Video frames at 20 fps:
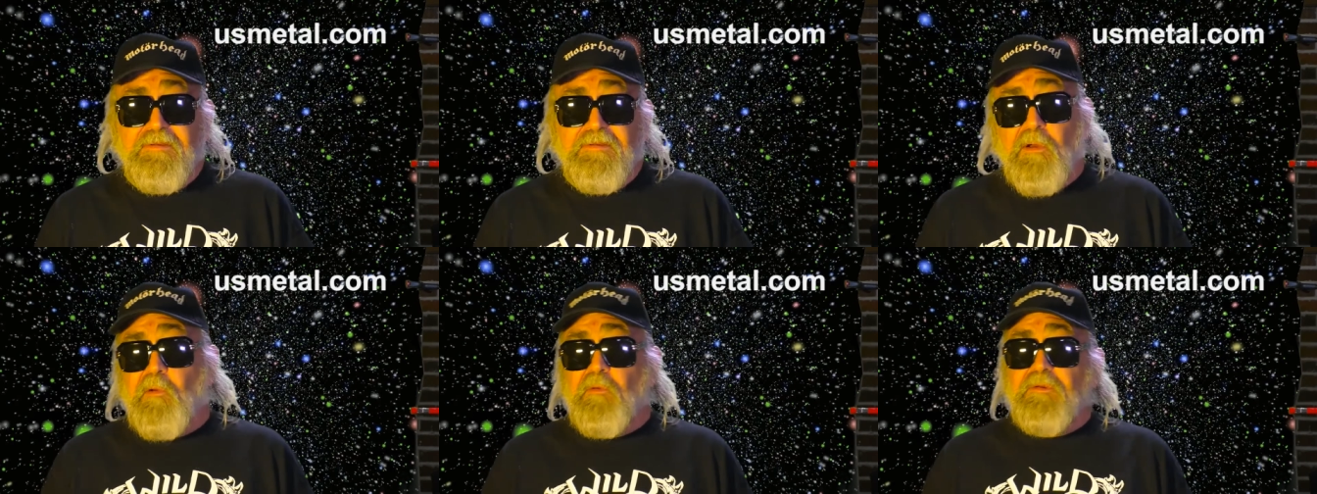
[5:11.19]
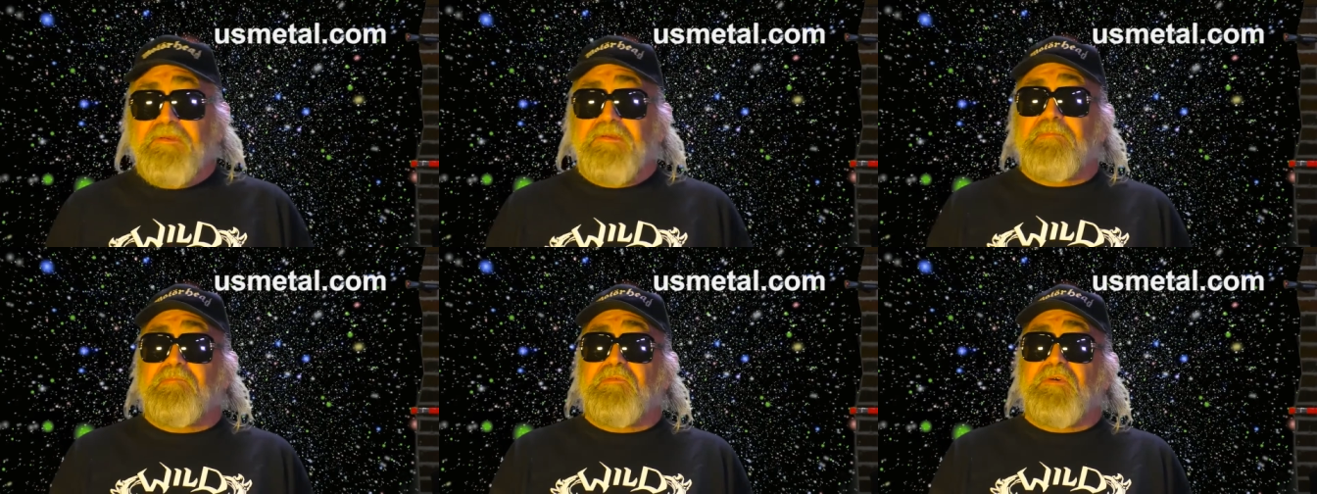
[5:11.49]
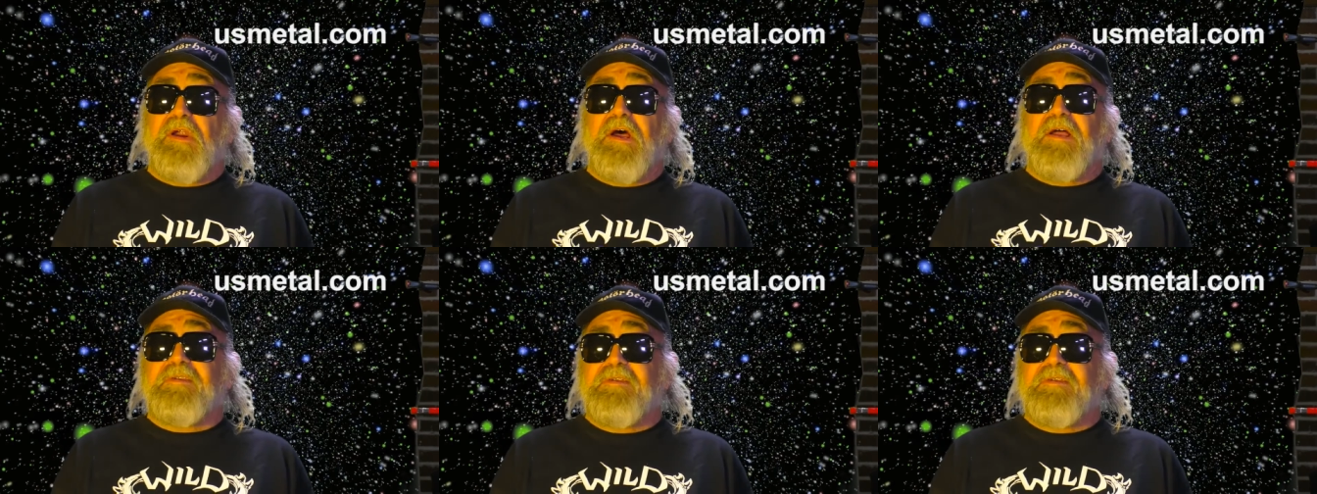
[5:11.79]
oh, it's a
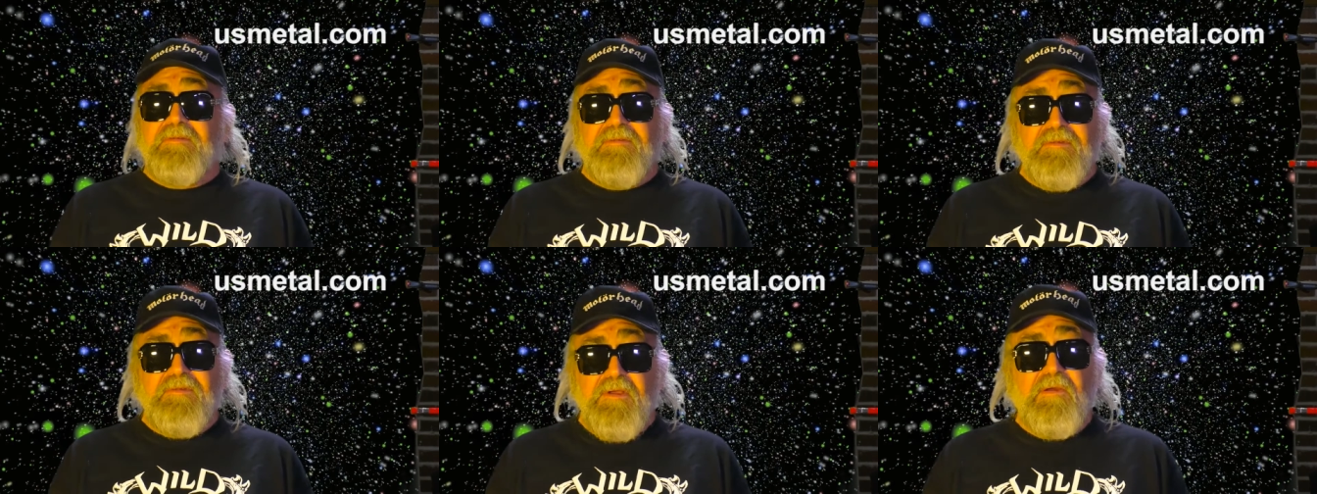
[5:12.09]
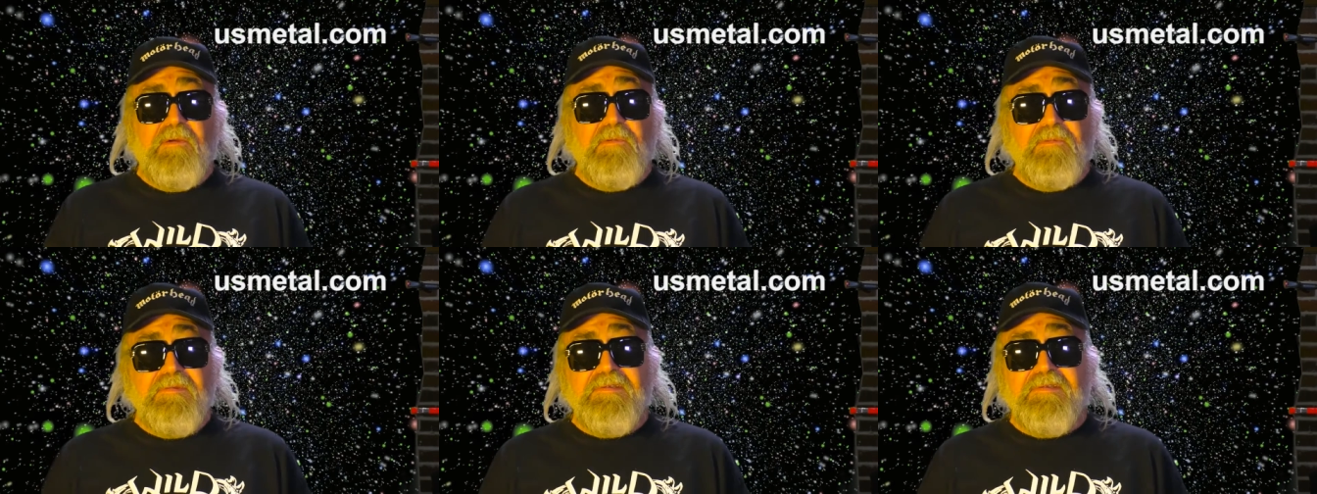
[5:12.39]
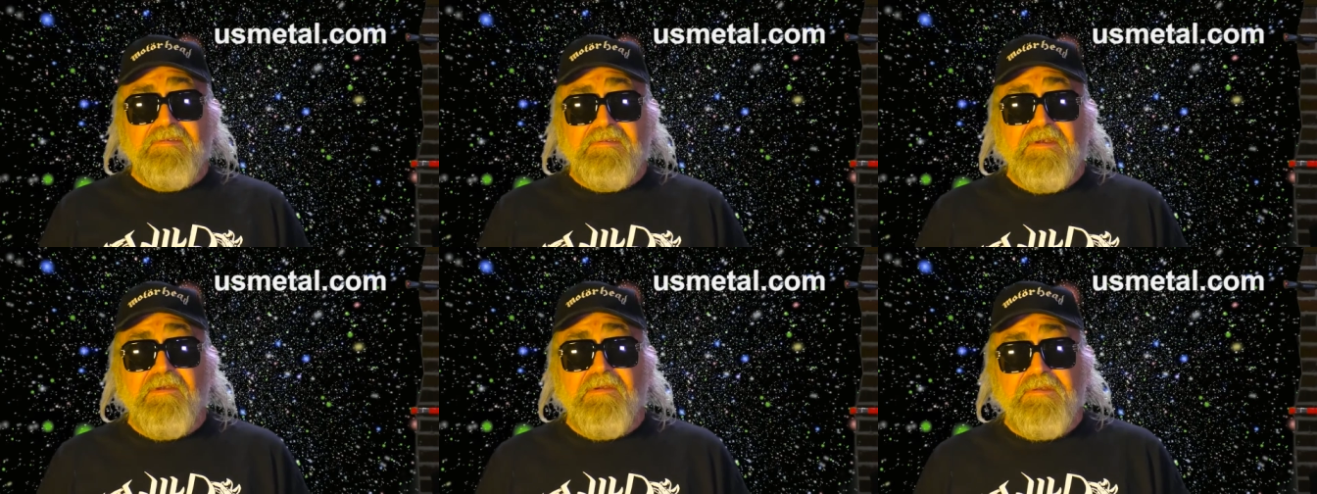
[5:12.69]
project. No, it was a
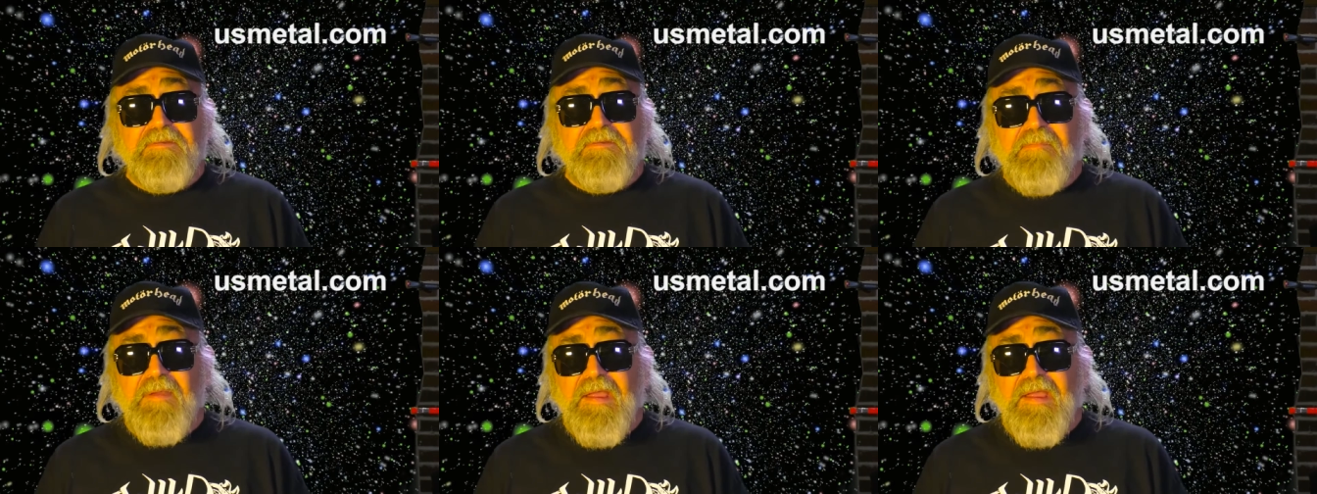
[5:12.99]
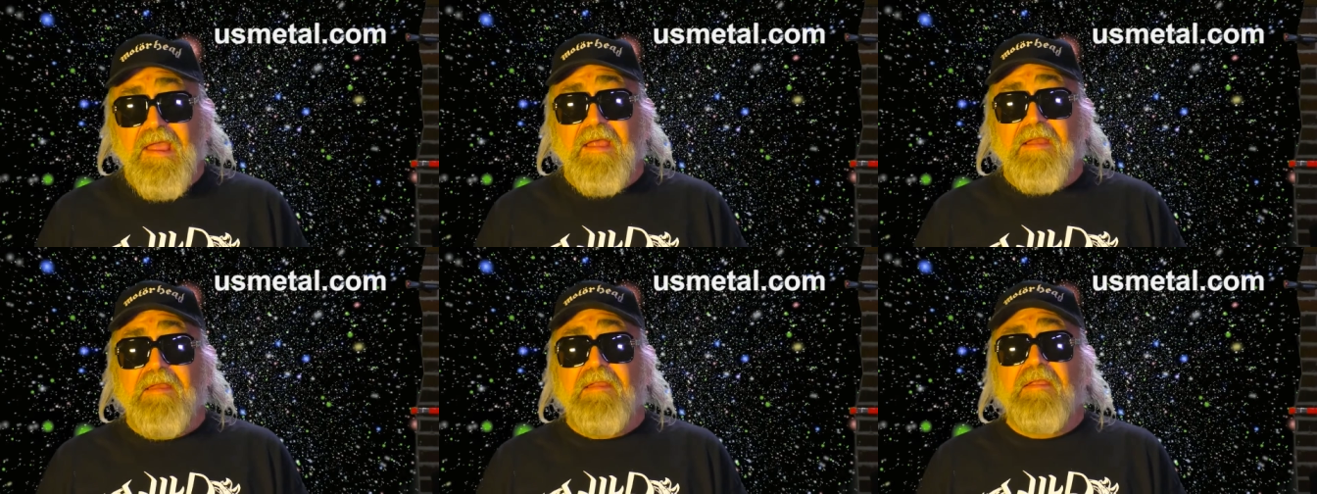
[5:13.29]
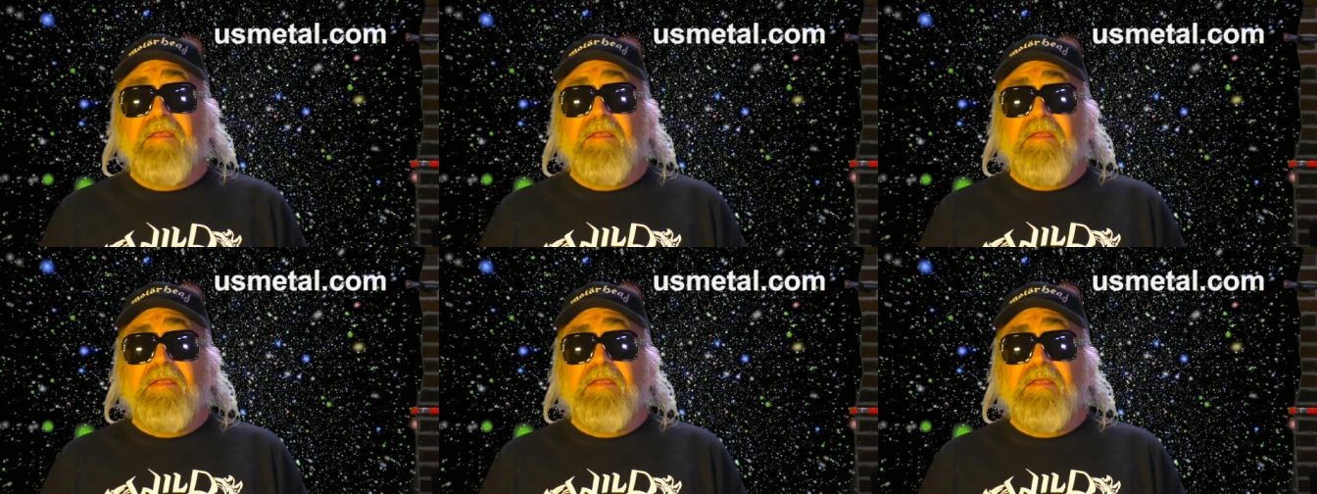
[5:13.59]
serious band.